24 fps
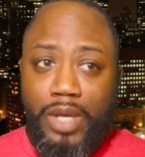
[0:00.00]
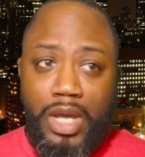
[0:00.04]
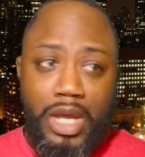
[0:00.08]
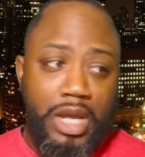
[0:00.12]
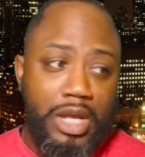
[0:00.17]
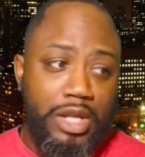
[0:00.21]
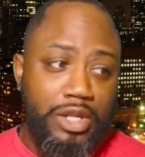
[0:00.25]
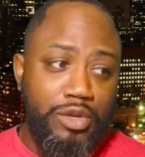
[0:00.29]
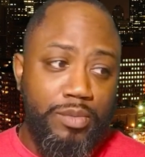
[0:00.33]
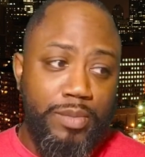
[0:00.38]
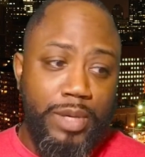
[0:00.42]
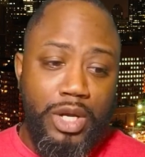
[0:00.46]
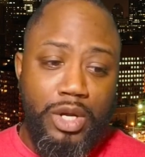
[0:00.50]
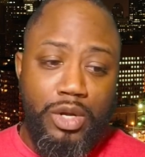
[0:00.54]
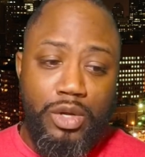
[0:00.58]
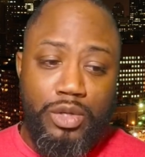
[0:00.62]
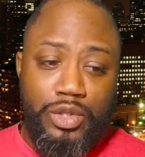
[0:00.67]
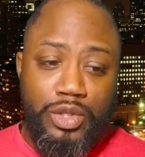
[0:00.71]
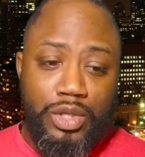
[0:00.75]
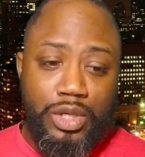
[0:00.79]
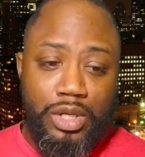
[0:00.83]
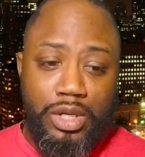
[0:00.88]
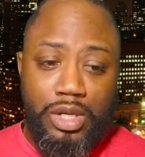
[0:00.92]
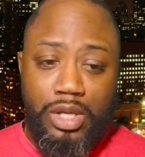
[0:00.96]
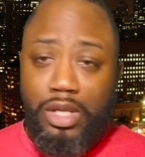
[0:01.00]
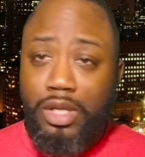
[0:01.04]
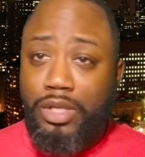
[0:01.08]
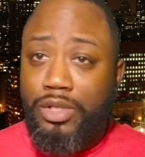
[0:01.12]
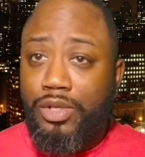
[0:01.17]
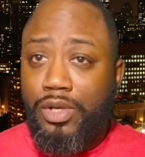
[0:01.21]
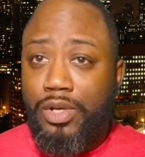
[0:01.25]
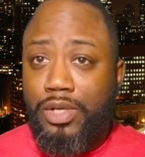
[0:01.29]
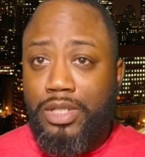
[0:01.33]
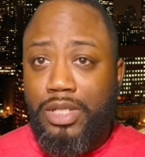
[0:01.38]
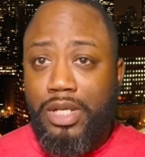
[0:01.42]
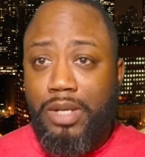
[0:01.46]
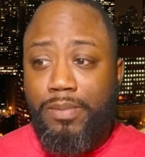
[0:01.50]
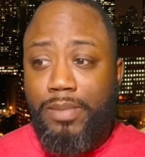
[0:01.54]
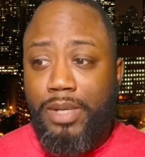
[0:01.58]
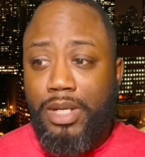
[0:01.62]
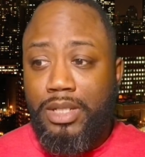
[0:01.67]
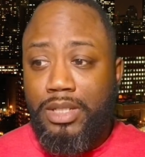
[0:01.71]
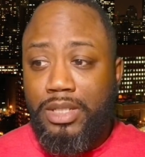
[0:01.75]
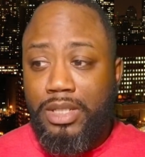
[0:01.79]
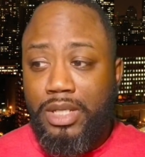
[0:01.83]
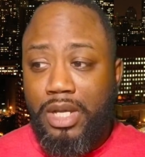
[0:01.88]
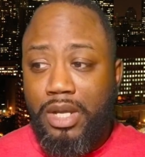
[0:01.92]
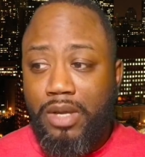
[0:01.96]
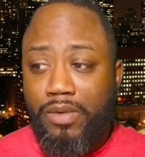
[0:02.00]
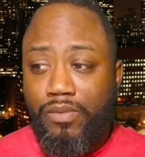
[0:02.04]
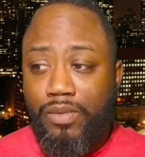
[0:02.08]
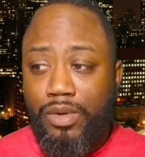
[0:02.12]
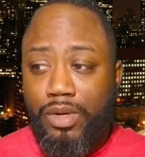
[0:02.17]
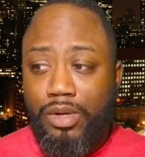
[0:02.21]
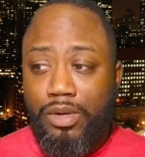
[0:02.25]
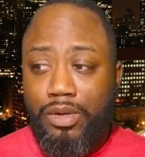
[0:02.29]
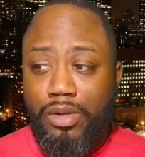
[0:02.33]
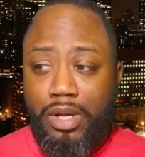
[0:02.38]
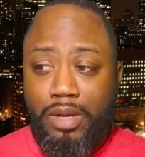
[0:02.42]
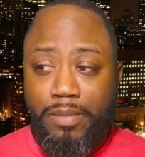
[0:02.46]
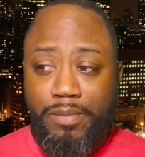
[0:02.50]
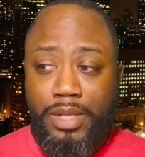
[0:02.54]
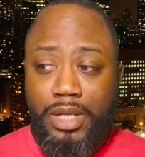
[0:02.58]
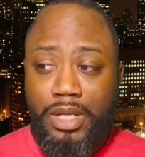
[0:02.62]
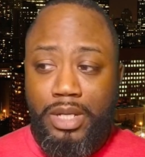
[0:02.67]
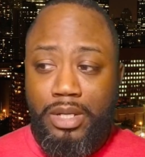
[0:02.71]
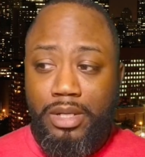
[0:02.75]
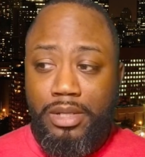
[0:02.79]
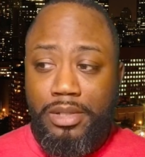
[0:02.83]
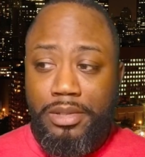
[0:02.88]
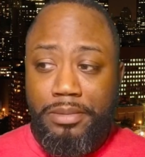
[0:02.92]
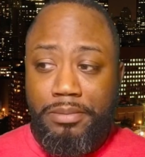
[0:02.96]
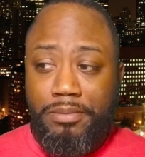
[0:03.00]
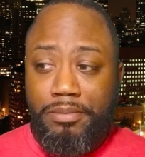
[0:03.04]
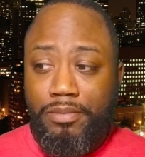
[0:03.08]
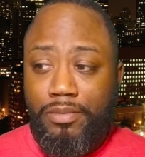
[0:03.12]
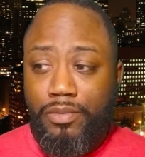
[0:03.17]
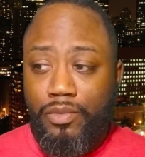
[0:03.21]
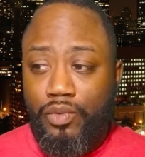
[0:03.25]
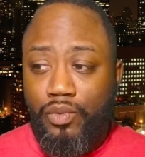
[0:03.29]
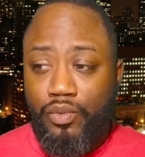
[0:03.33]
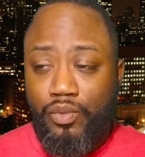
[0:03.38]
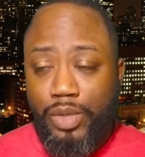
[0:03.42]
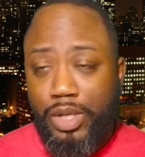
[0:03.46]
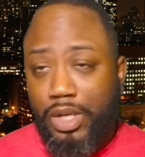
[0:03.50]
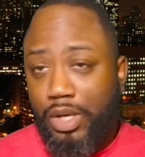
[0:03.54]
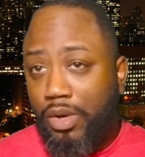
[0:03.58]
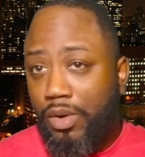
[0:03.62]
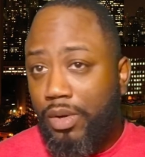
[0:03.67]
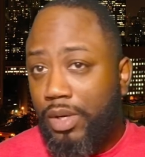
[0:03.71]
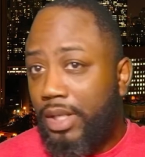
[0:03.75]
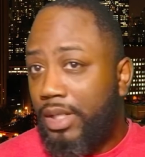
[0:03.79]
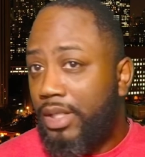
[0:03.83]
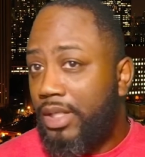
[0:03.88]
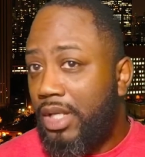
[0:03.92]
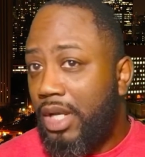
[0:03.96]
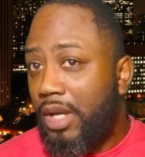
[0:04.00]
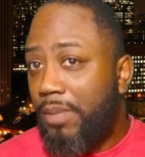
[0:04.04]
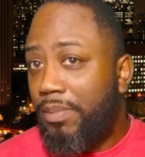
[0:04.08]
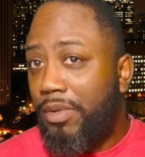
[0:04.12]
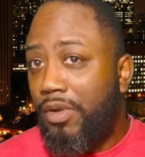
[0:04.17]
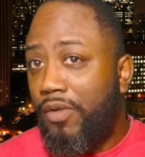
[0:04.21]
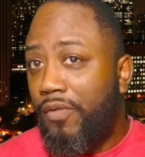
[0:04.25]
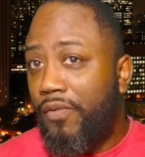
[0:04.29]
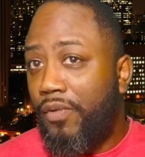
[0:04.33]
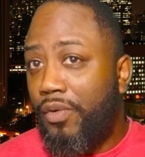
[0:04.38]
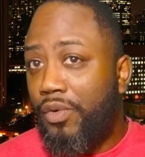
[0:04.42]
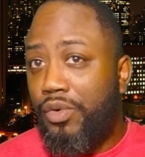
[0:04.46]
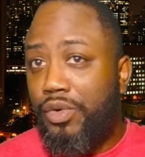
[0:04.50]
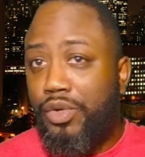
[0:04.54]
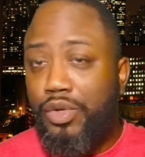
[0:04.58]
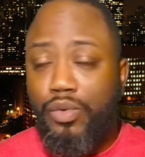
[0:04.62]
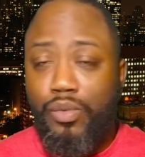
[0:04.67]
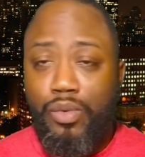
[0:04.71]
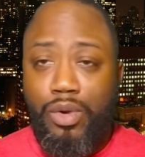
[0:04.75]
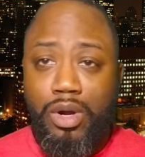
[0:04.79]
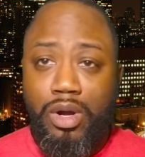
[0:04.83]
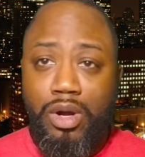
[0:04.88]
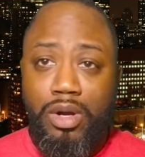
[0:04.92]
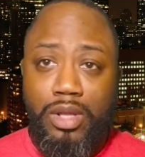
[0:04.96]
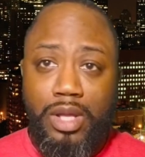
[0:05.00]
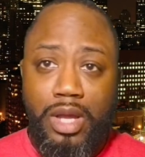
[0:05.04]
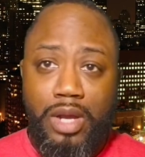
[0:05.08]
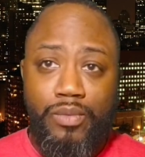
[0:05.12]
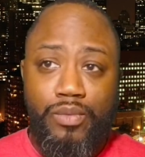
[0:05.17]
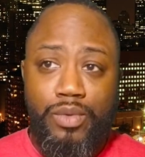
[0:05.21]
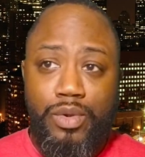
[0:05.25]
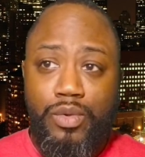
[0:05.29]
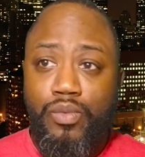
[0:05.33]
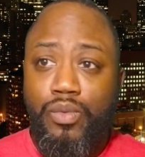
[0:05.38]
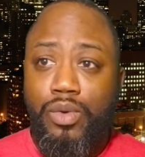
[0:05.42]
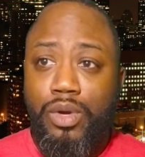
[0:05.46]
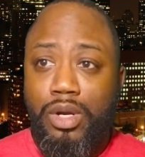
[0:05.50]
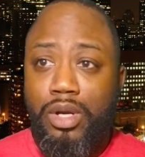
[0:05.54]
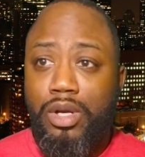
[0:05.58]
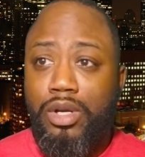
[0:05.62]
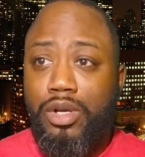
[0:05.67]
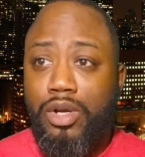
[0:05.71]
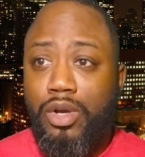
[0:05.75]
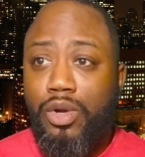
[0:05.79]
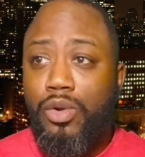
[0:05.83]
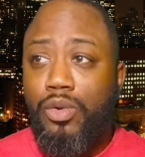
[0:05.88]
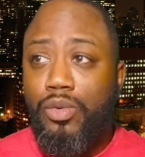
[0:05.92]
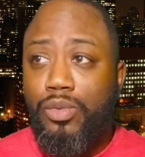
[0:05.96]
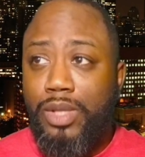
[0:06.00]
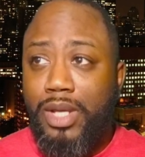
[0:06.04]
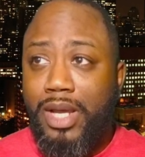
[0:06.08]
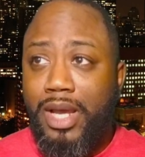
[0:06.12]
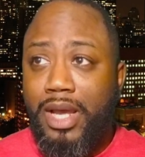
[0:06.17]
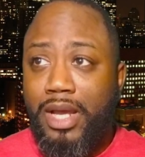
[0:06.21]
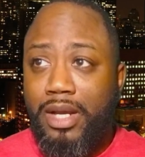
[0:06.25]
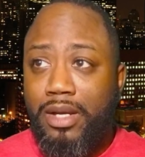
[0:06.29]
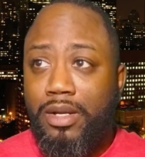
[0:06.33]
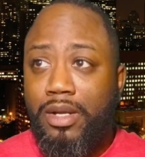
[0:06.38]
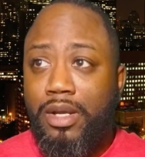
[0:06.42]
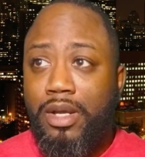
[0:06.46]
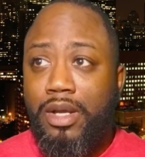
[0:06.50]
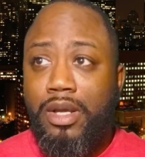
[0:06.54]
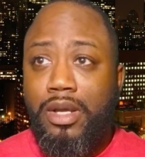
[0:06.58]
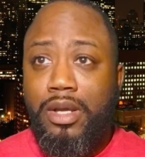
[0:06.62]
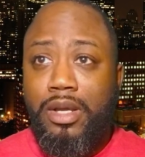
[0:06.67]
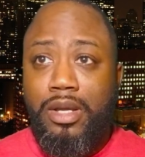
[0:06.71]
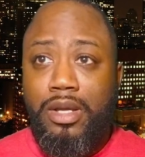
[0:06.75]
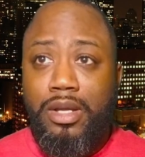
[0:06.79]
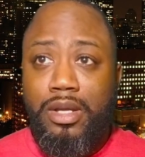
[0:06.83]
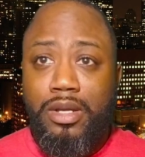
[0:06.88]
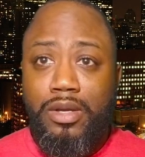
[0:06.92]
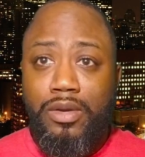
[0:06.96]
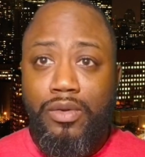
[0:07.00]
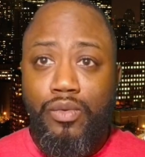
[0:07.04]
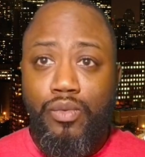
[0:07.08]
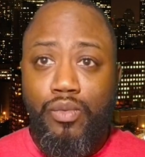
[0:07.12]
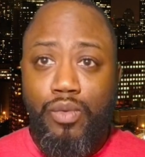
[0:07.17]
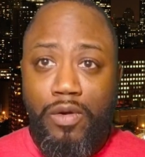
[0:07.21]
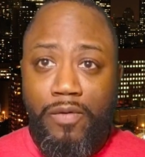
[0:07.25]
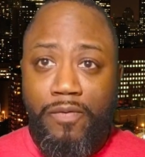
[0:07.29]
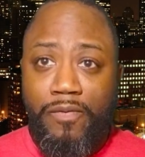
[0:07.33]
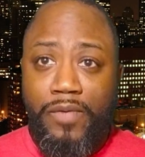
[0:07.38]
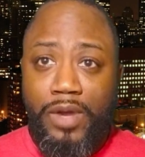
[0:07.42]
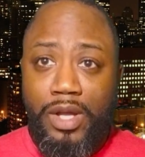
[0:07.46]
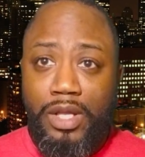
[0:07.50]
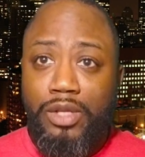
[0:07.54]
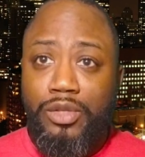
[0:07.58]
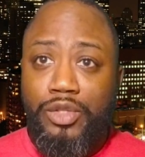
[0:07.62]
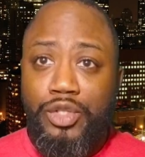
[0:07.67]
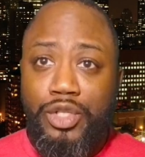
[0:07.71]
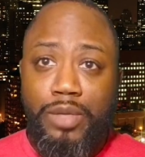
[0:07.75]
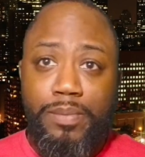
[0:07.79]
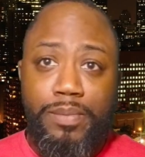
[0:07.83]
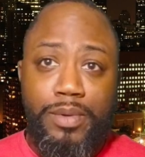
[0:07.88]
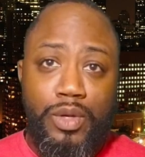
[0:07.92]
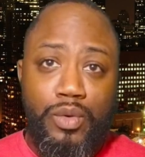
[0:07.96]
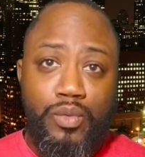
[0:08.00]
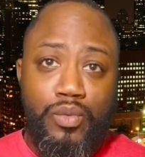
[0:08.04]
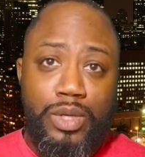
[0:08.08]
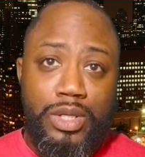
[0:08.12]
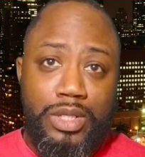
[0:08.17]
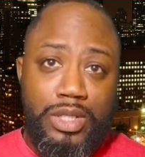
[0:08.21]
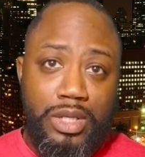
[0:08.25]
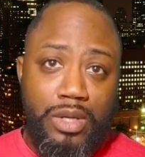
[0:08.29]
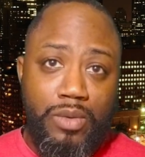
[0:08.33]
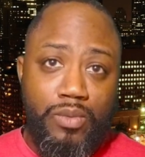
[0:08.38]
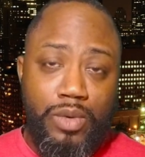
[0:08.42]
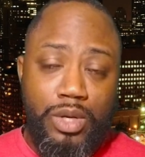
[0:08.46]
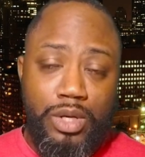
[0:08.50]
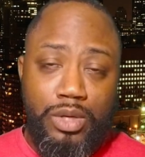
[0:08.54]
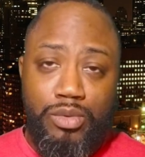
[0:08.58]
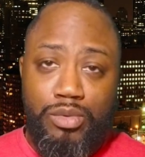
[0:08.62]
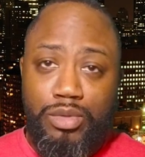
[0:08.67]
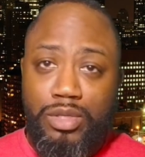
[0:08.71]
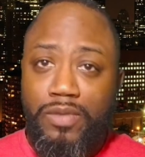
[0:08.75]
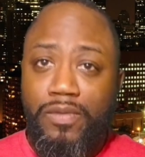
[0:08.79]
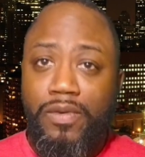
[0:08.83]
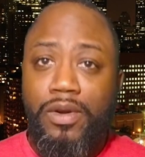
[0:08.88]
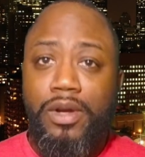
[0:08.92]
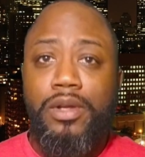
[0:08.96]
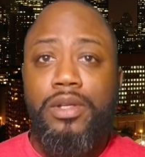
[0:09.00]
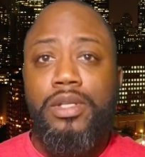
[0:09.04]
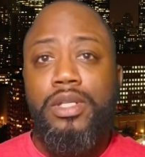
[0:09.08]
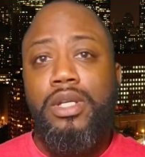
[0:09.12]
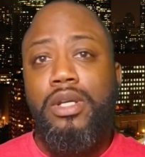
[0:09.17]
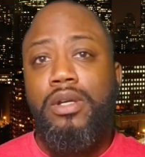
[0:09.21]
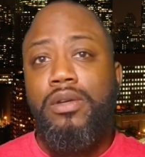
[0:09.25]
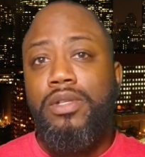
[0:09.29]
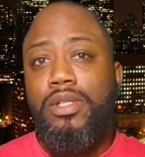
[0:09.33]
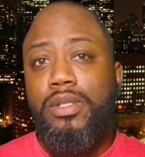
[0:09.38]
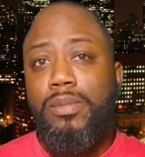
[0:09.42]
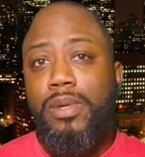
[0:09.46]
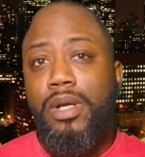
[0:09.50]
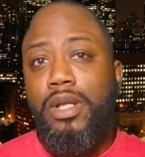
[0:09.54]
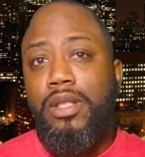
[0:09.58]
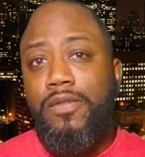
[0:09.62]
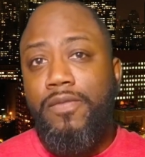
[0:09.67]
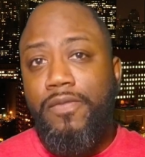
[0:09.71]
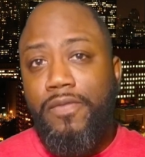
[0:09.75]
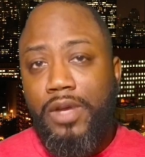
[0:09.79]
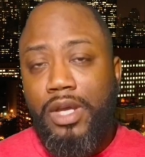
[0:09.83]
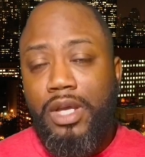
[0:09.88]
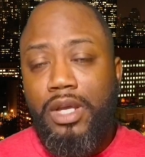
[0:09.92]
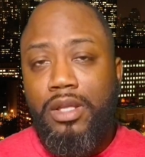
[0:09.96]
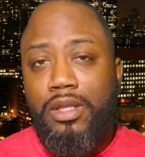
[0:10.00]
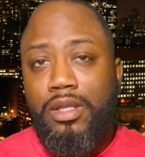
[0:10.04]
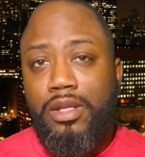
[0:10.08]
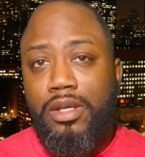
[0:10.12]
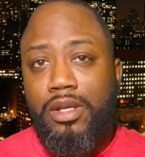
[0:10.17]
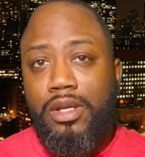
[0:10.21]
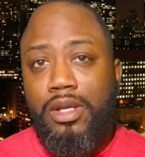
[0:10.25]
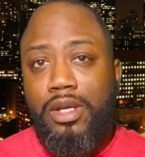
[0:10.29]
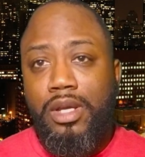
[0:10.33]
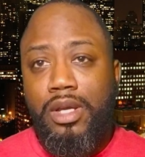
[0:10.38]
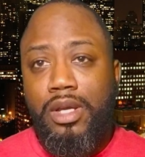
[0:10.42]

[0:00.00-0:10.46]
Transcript: And you may go to another church that may say, well, I mean, we don't accept you for who you are. Like, we want to know that we're fellowshipping with someone who is very serious about the faith.